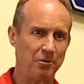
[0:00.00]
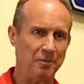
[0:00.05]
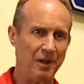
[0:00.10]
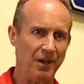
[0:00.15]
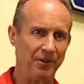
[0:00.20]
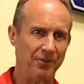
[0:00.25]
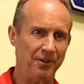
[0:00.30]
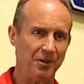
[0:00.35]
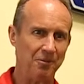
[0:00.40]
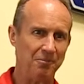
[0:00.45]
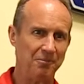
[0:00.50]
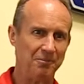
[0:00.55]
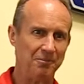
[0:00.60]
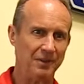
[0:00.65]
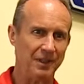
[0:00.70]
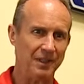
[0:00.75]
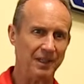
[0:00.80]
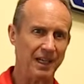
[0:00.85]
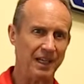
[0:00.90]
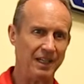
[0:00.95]
about them
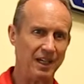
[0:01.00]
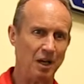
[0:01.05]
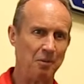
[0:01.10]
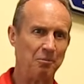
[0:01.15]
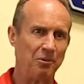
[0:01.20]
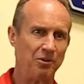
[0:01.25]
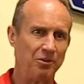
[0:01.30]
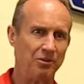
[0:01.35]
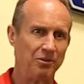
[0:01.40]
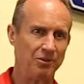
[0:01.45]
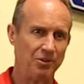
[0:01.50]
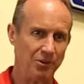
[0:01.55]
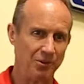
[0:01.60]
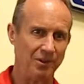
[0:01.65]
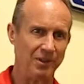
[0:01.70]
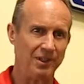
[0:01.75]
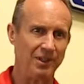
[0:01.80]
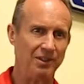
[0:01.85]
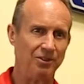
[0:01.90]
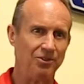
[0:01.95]
and had an
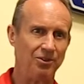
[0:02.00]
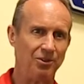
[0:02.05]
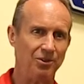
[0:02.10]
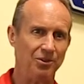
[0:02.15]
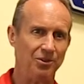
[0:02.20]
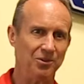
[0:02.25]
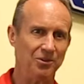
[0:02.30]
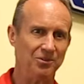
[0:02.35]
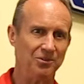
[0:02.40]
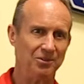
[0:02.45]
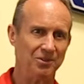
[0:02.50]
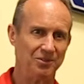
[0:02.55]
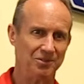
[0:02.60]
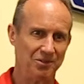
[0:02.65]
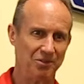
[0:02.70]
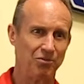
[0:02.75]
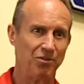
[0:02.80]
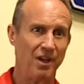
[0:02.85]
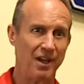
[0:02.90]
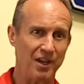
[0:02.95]
opportunity to
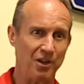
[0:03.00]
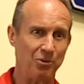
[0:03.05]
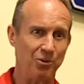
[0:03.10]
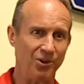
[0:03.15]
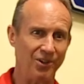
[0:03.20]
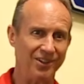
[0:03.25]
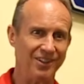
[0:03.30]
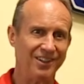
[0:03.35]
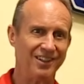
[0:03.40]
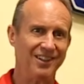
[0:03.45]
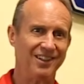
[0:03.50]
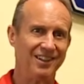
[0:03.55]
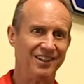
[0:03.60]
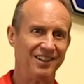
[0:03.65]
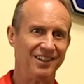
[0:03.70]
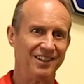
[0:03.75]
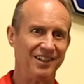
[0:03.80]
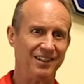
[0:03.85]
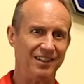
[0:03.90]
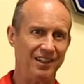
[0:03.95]
fly in one.
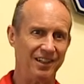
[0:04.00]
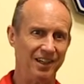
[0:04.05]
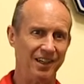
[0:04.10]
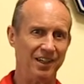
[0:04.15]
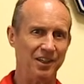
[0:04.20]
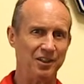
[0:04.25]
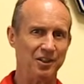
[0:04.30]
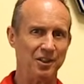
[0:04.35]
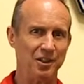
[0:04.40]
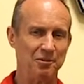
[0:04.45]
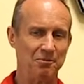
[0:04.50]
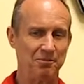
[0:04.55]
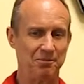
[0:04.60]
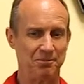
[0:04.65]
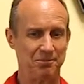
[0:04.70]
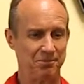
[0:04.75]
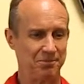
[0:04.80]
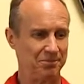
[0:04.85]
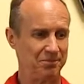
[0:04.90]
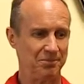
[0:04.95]
And then I uh,
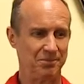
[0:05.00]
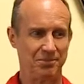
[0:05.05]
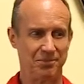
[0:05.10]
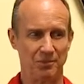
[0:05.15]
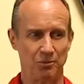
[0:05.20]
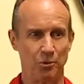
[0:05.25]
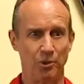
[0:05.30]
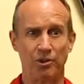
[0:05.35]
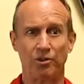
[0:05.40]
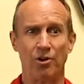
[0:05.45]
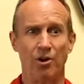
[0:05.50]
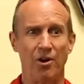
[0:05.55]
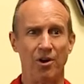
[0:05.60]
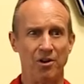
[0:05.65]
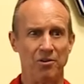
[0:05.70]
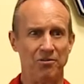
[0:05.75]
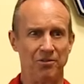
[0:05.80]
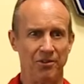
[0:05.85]
worked hard